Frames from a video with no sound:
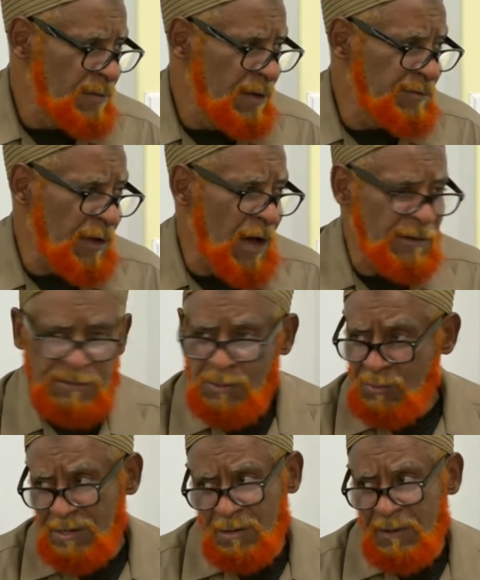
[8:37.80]
His honor.
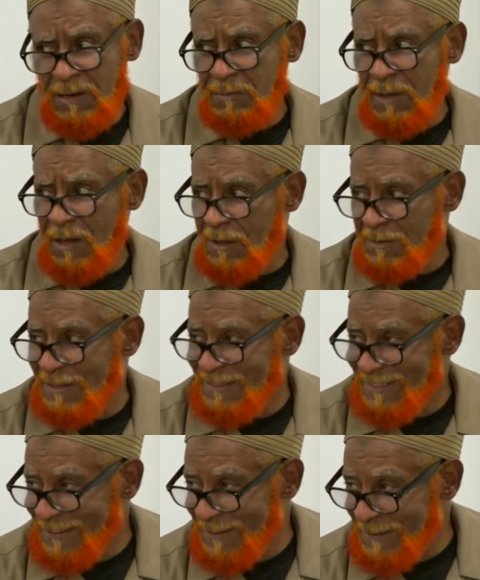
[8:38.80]
Don't let nobody in my house.
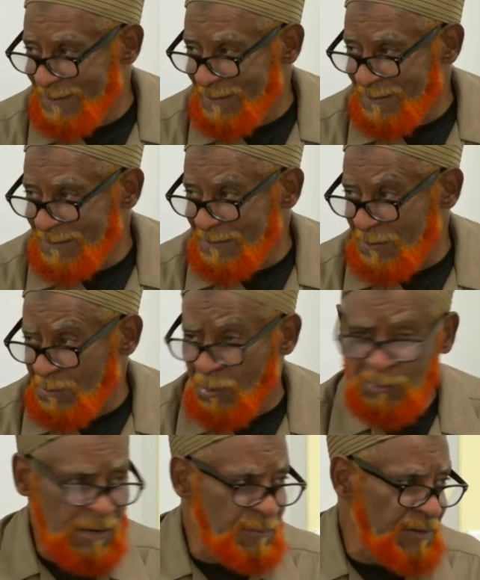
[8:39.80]

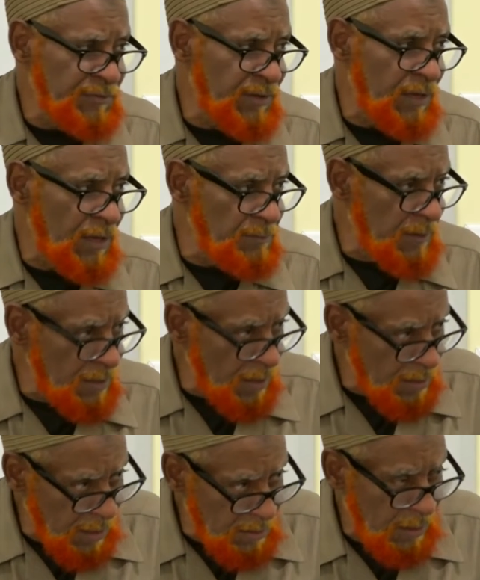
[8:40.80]
Don't let it be said, man,
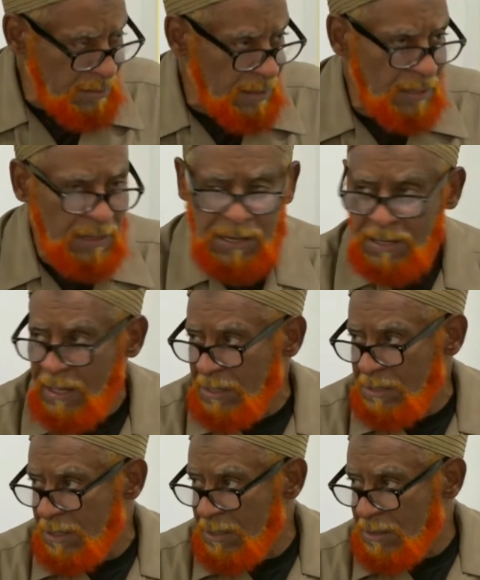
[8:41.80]
that
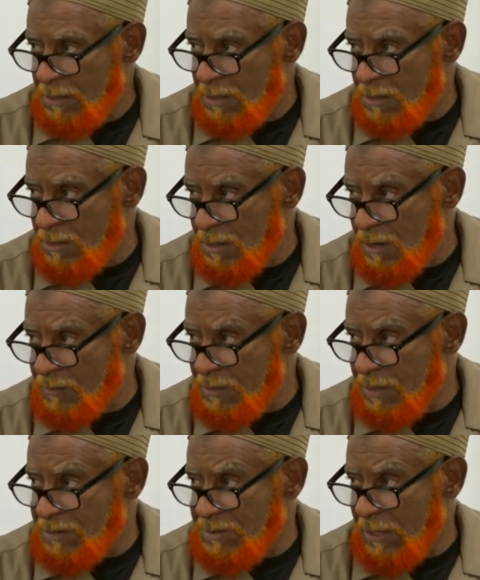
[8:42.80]
lady, every
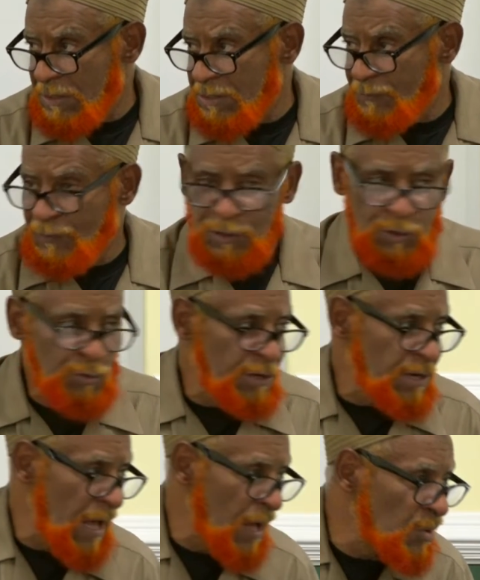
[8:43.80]
day she got a different dude
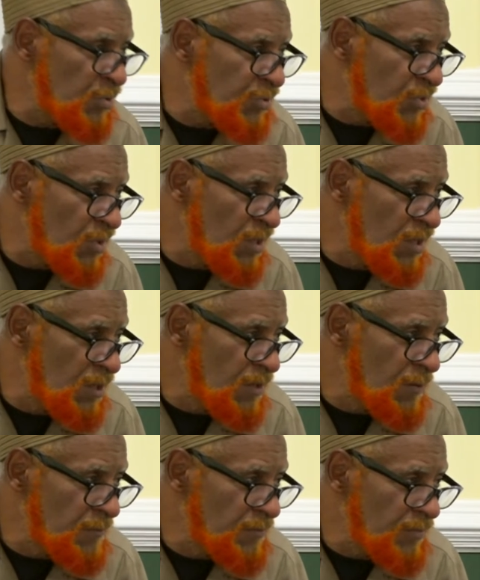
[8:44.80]
in the house.
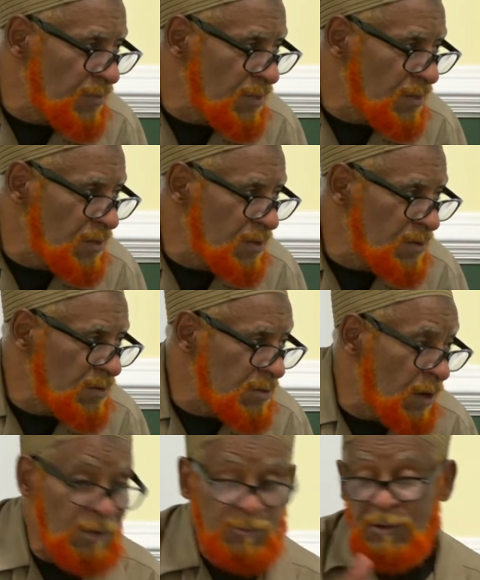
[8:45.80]

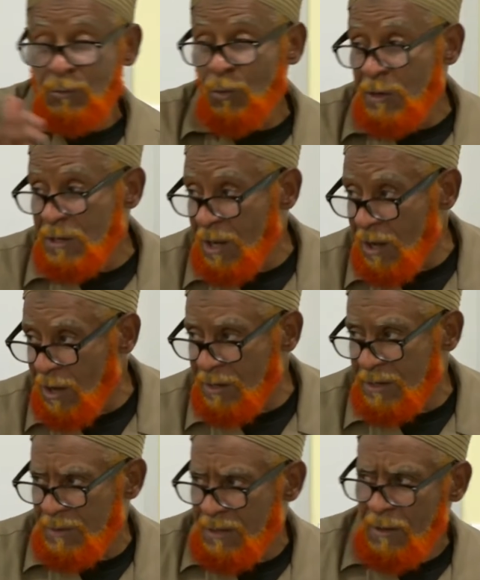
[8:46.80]
Husband working hard,
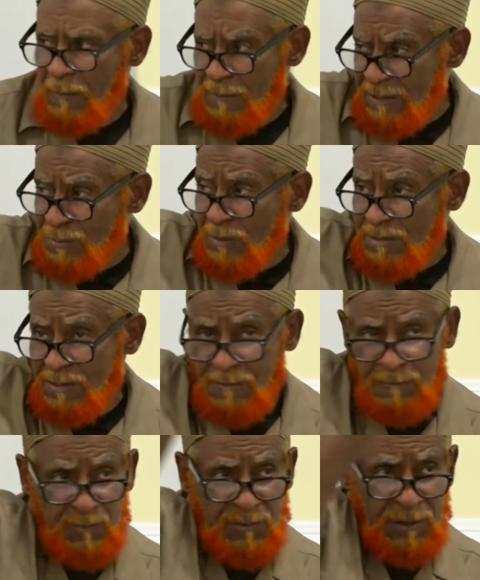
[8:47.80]
and everything. But this is what
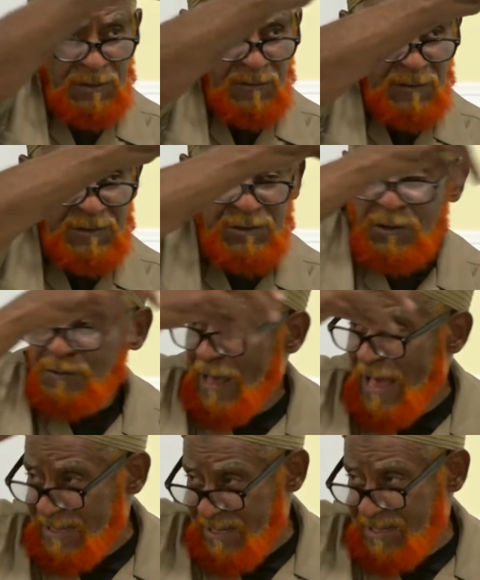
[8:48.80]
the
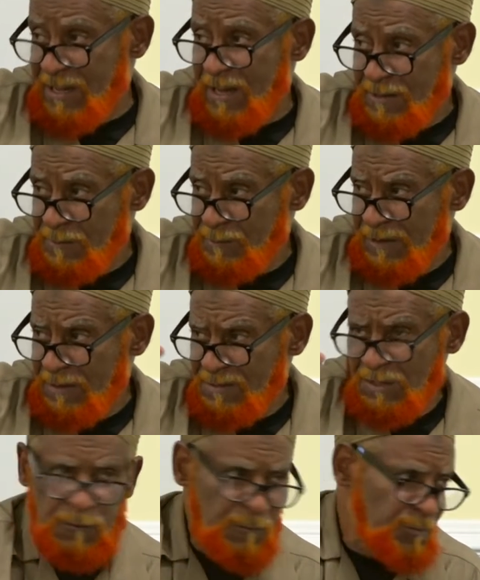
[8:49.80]
society does. But,
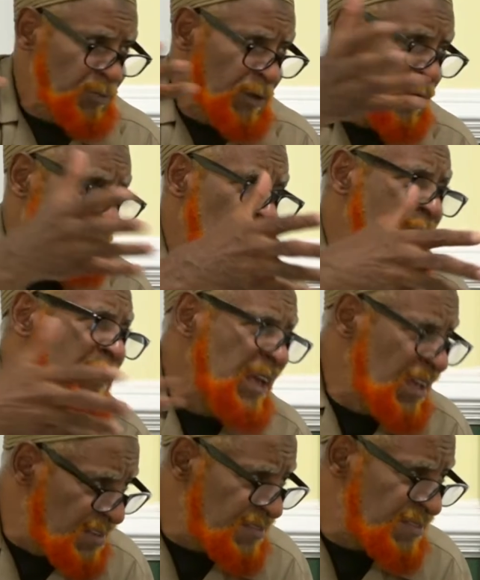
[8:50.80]
you know, human
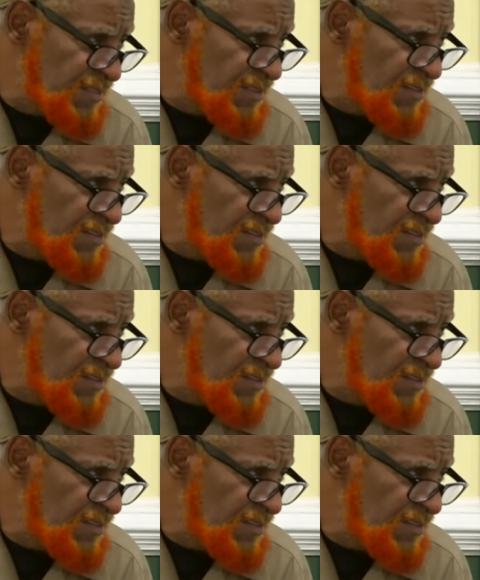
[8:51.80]
beings.